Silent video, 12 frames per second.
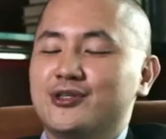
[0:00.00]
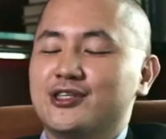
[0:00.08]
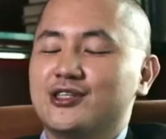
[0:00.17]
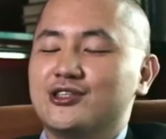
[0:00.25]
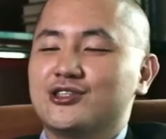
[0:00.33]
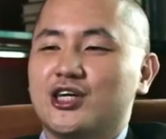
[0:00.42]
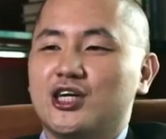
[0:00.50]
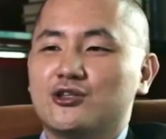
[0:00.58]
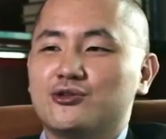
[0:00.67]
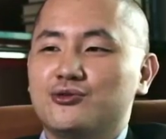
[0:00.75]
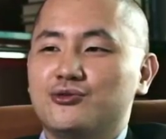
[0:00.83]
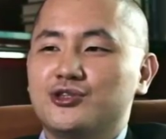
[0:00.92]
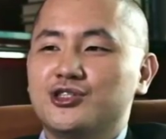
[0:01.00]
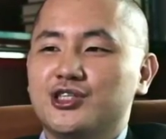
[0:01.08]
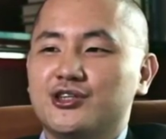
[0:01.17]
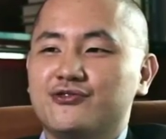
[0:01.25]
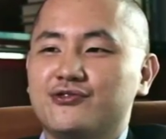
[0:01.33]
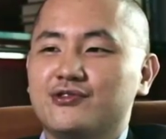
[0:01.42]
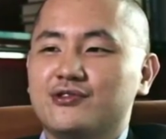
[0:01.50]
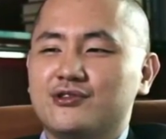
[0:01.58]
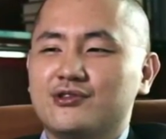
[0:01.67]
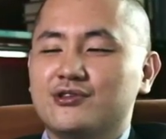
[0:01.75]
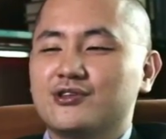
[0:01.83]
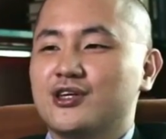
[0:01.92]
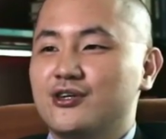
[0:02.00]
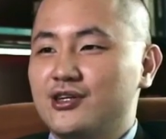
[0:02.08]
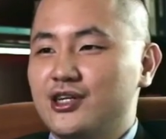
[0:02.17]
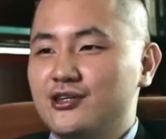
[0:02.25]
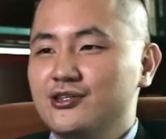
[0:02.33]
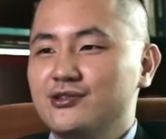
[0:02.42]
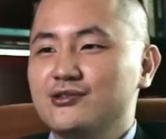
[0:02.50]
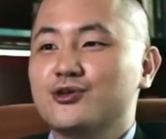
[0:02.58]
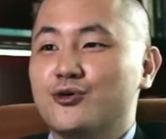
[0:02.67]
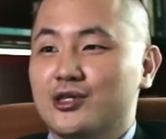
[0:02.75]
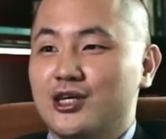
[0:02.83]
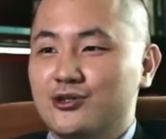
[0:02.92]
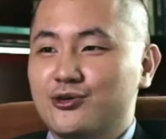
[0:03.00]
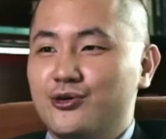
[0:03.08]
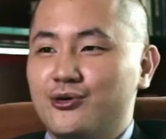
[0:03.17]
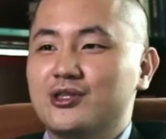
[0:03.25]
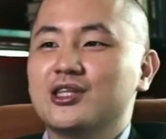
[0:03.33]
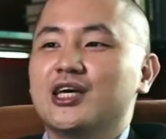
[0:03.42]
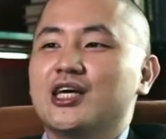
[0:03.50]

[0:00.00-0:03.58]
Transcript: It was a desire to shift careers, quote-unquote.